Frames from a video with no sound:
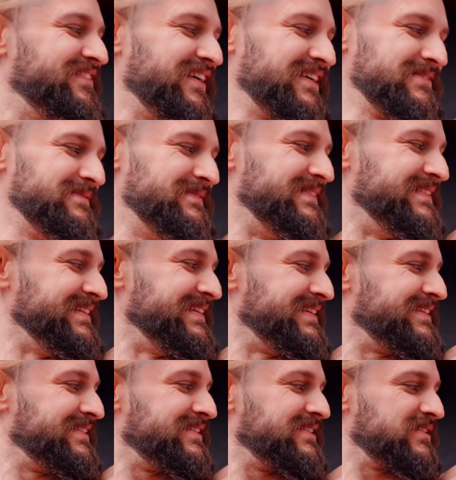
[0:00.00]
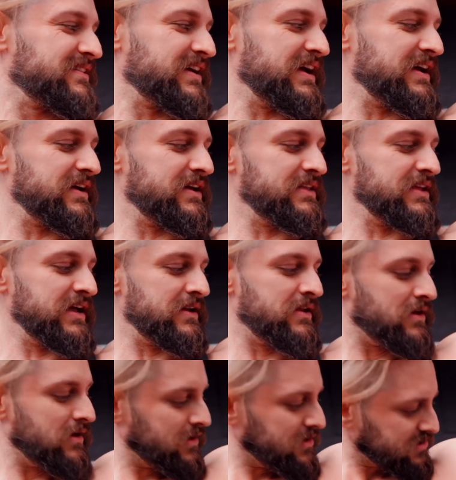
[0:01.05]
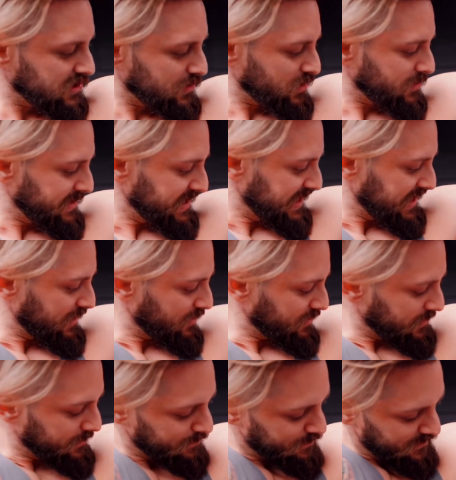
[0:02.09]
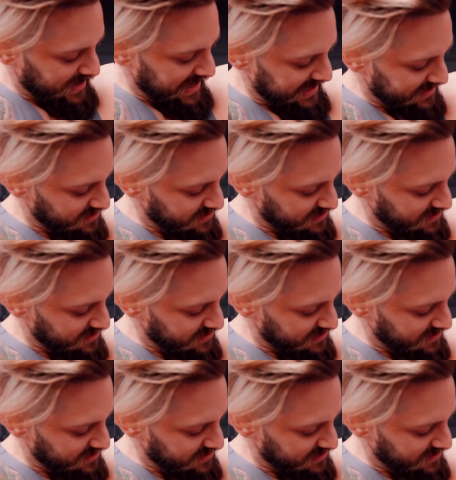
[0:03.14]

Fuck Okay, and then, so you want to be here on the head